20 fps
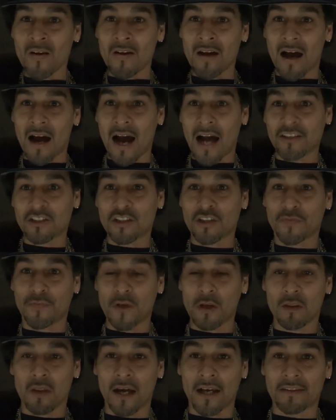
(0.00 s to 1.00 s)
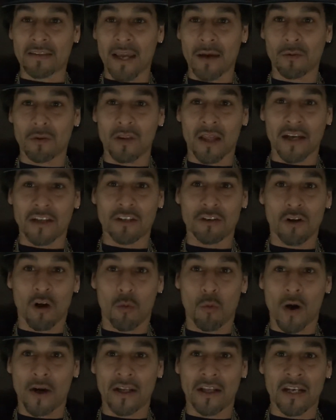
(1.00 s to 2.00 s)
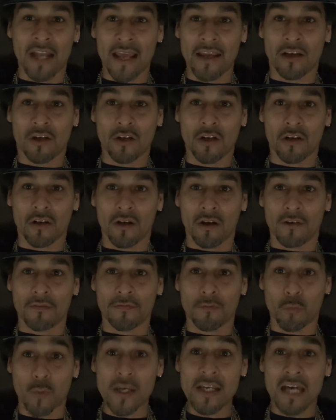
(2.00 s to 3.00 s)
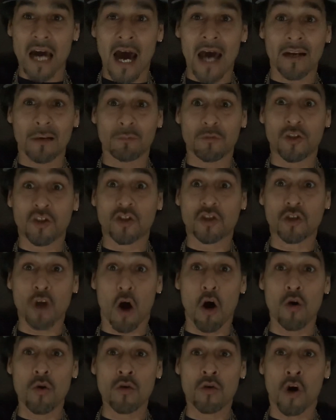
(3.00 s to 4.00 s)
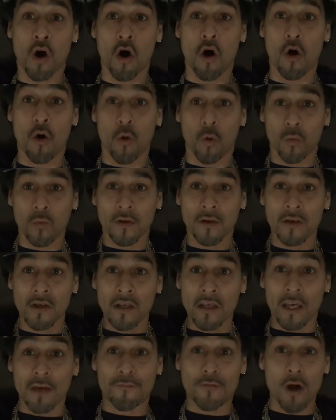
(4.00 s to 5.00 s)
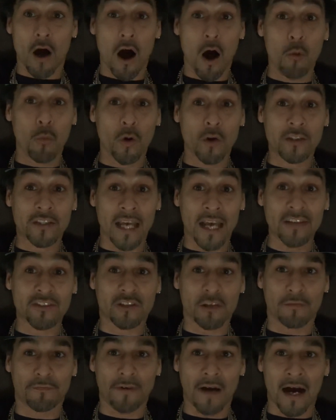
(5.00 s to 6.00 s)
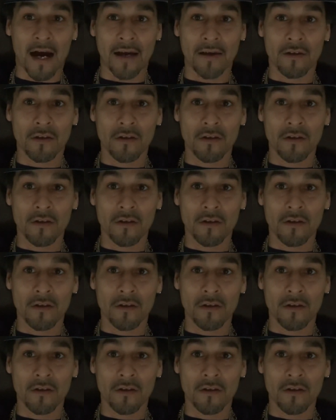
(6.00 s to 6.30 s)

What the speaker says: I just feel like they were like, you know what? It ain't good enough. We got him stone cold, if y'all will testify.